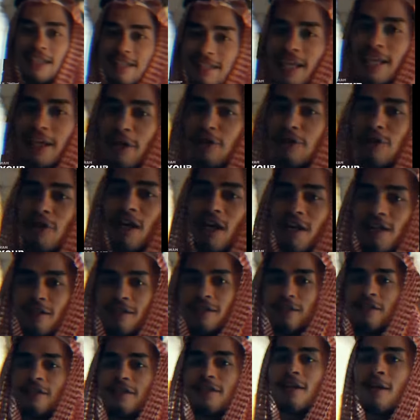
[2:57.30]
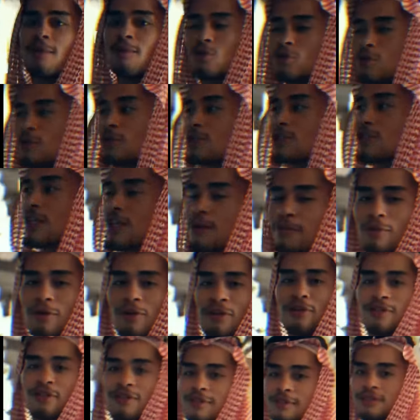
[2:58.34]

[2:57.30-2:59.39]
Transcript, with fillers: take your Shahada. Come to Islam, brother.